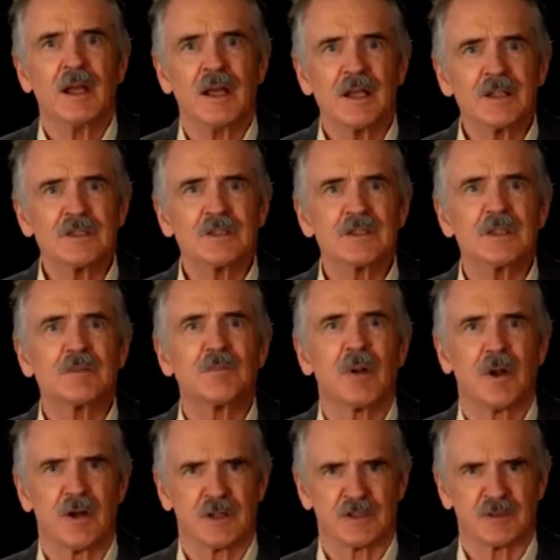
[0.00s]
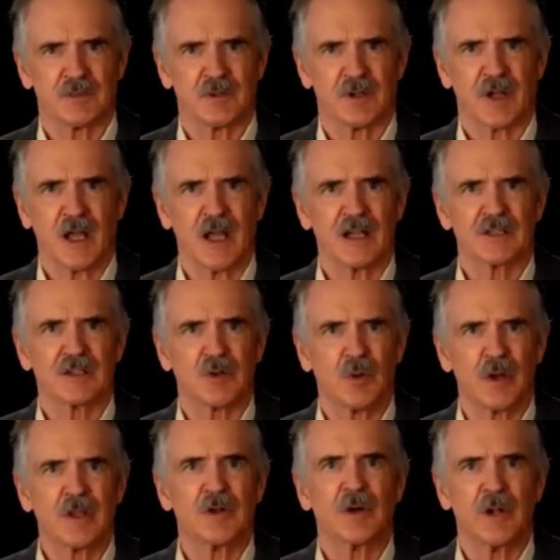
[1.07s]
Isn't it plausible to ask
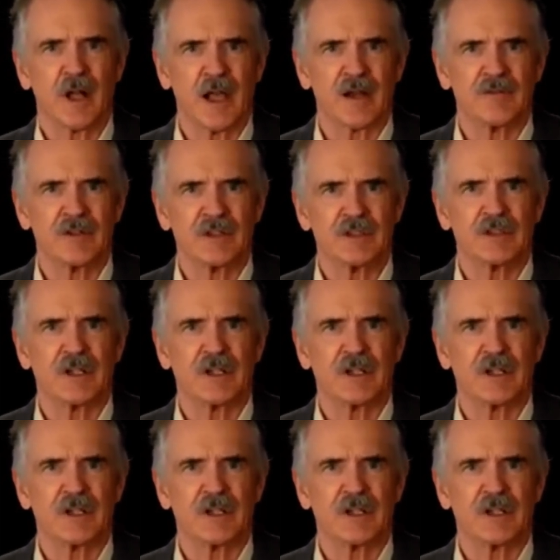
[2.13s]
whether, on average,